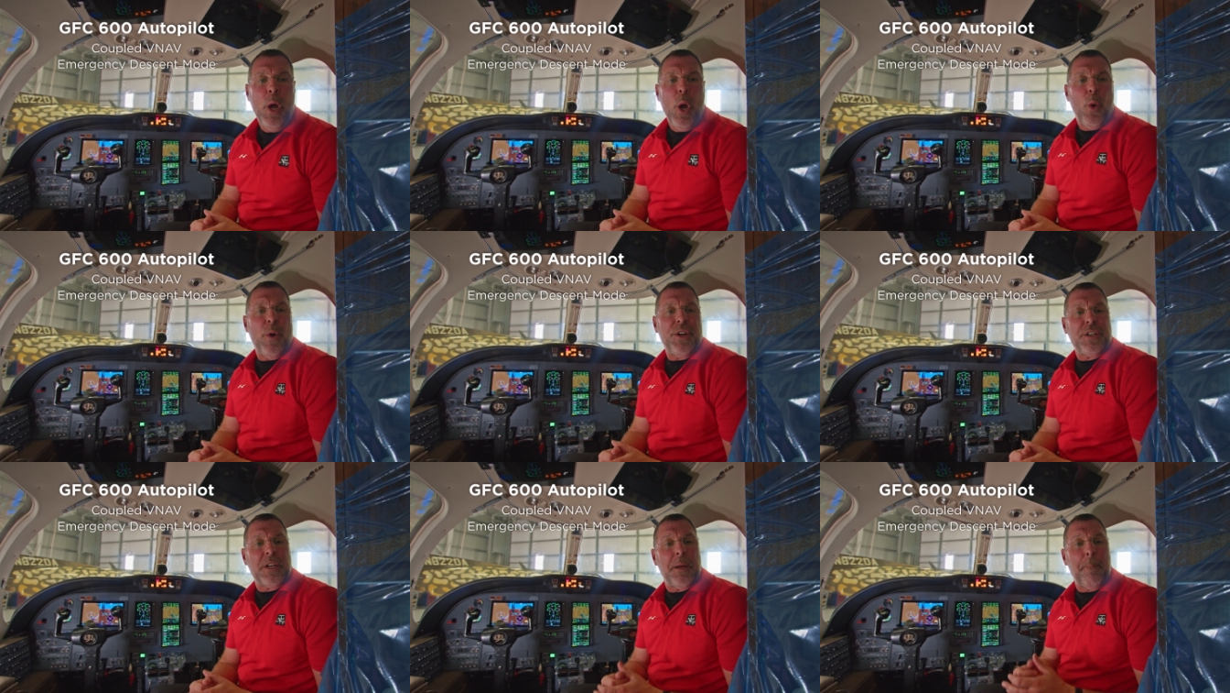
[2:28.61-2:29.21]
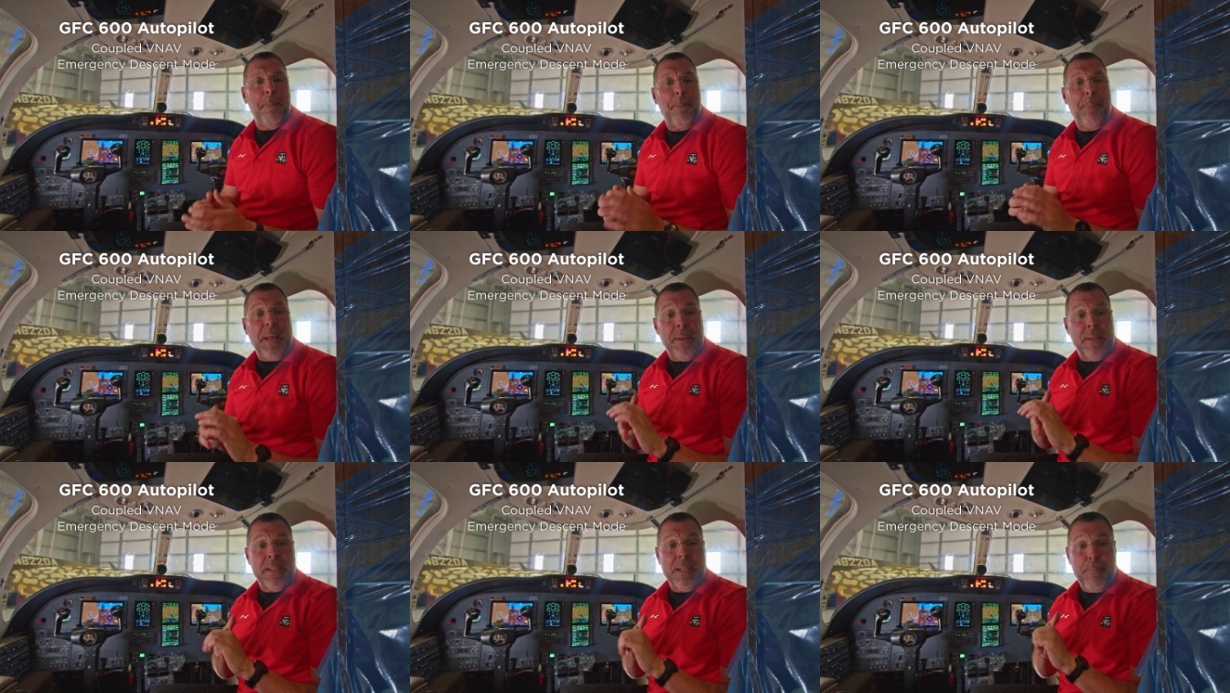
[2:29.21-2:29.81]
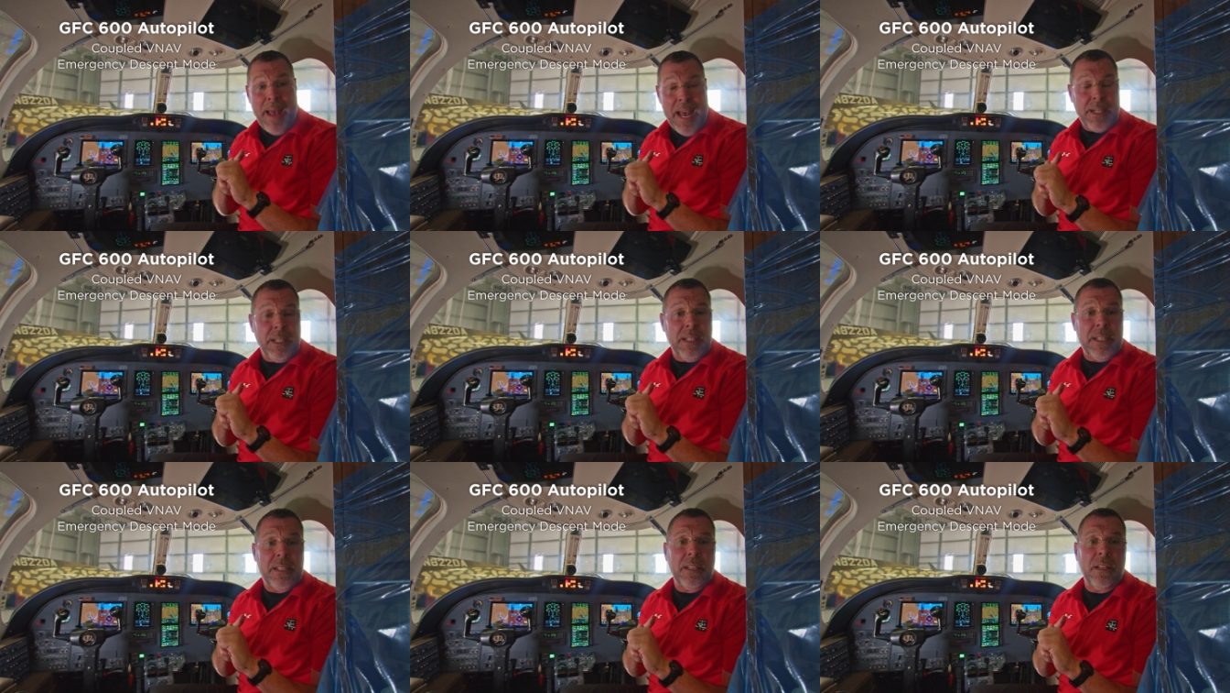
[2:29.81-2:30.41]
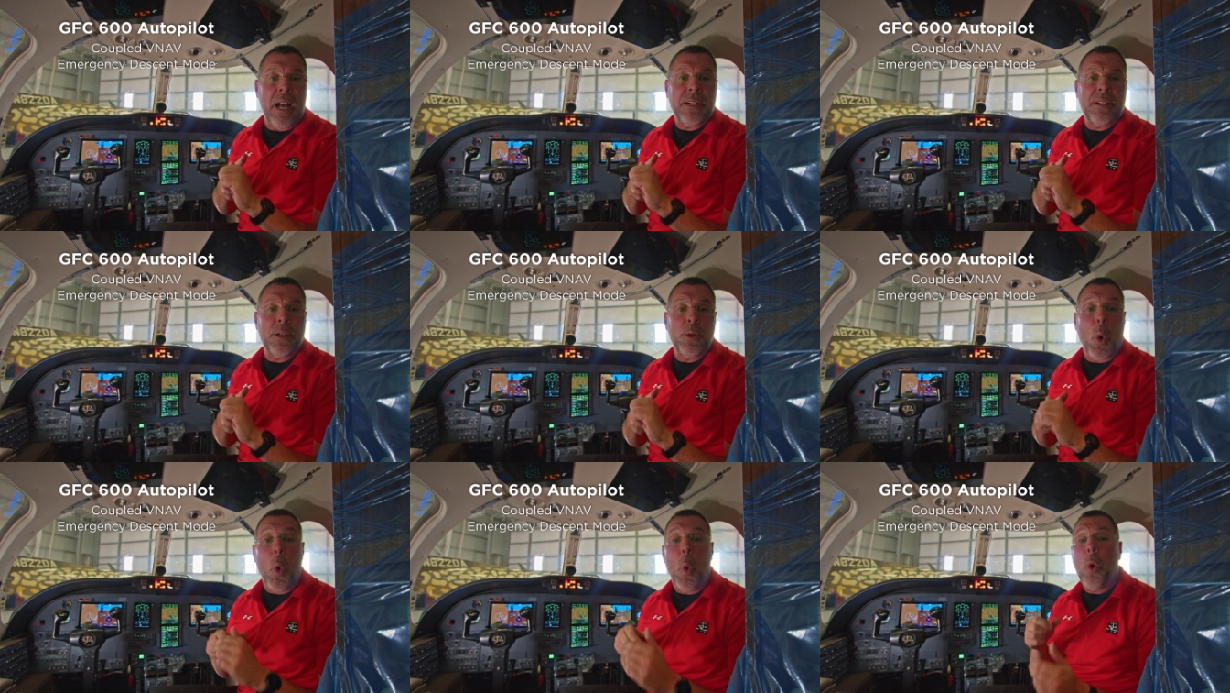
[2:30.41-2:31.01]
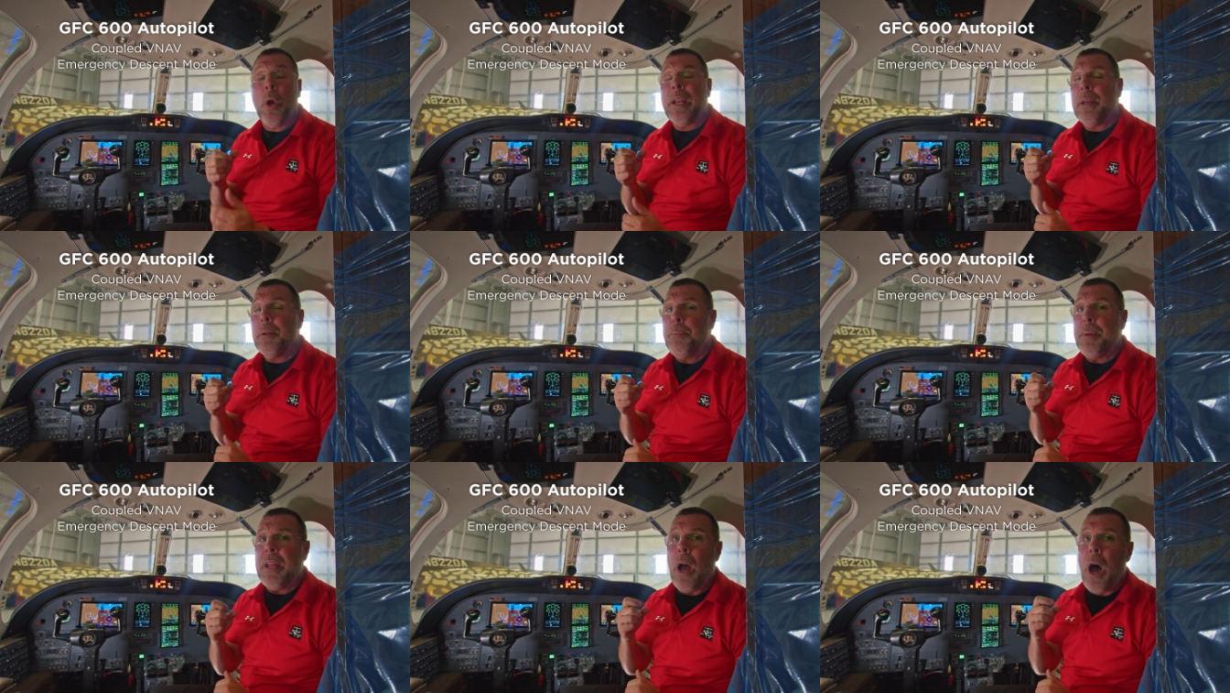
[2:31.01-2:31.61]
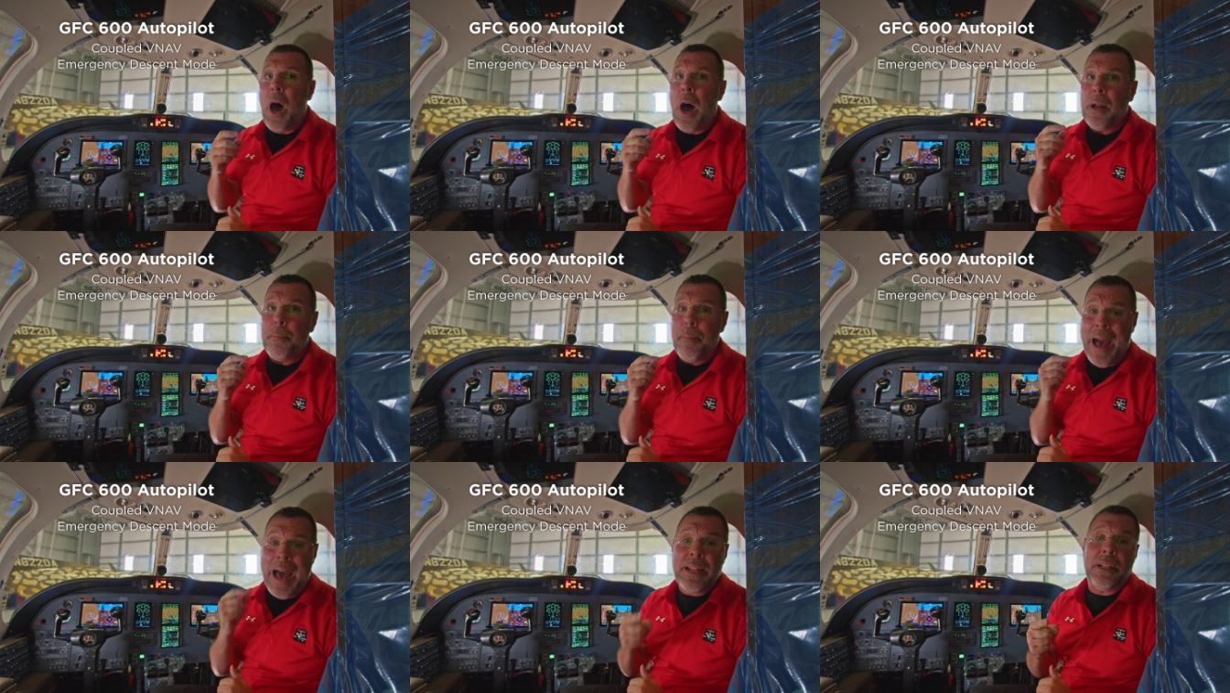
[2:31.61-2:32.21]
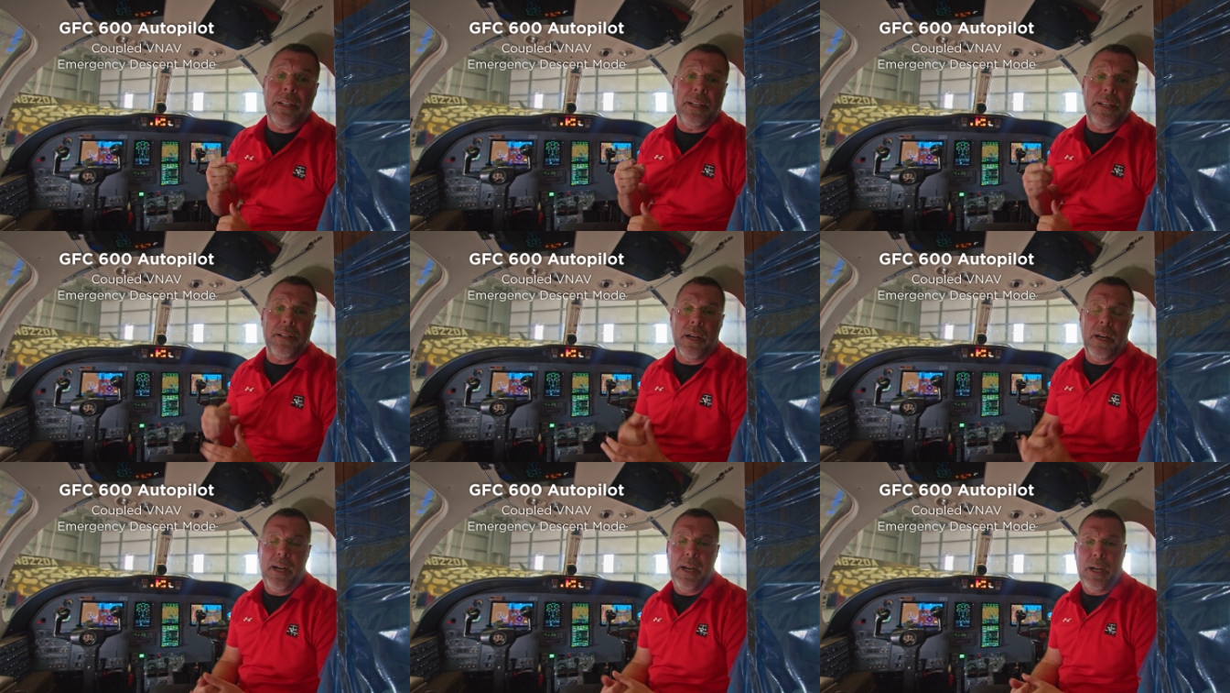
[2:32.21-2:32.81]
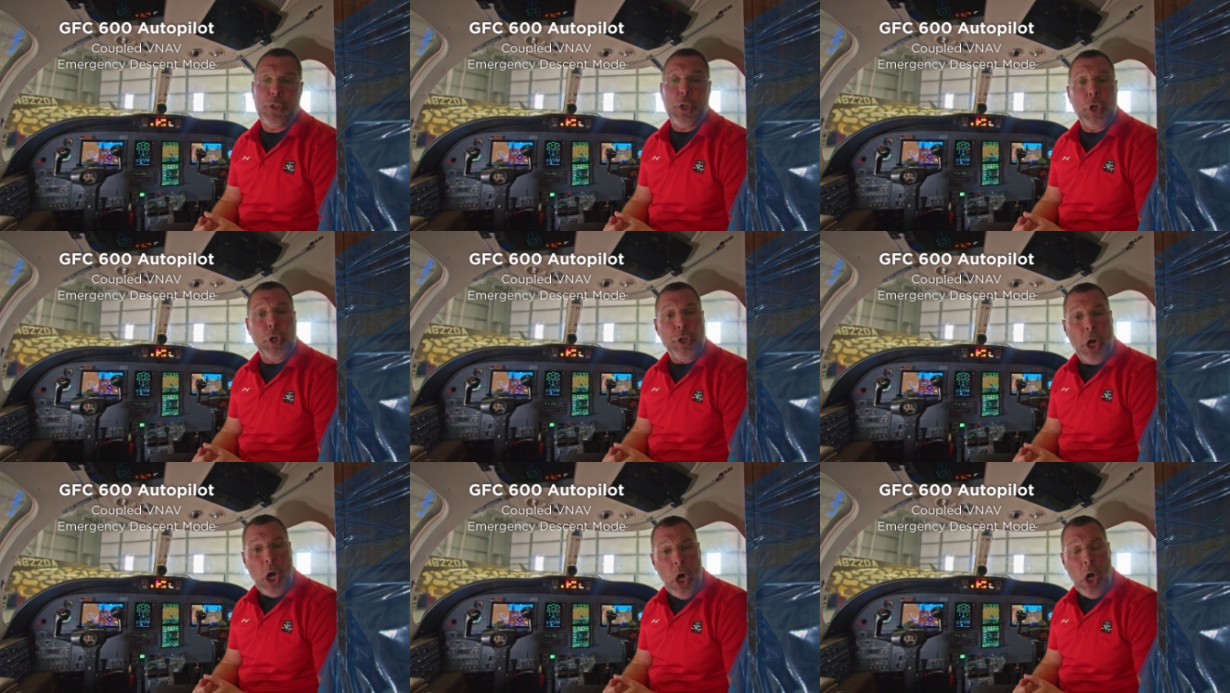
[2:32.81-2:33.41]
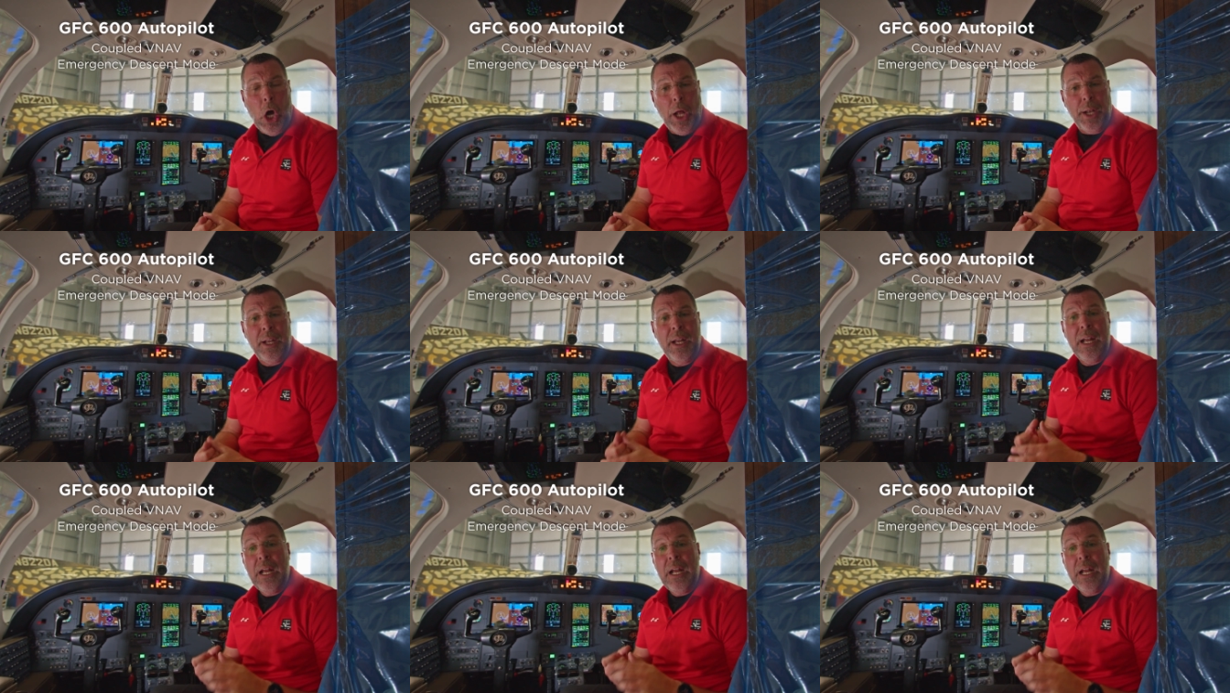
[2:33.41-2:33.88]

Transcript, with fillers: which can be manually selected or it can be automatically uh, turned on.